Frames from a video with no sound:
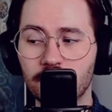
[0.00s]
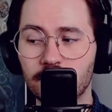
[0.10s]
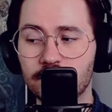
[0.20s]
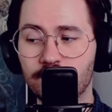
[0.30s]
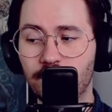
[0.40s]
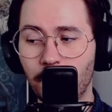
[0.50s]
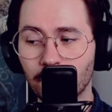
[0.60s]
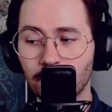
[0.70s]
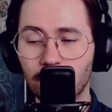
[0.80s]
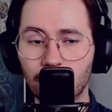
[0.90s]
It's
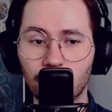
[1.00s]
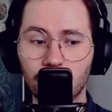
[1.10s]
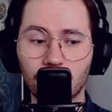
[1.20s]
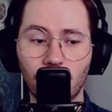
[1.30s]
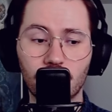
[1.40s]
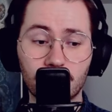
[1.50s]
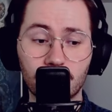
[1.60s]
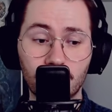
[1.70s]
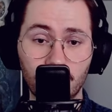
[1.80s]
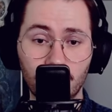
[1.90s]
prone to color
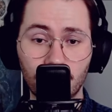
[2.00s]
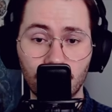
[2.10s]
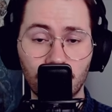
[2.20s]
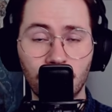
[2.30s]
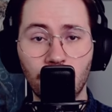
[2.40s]
screw you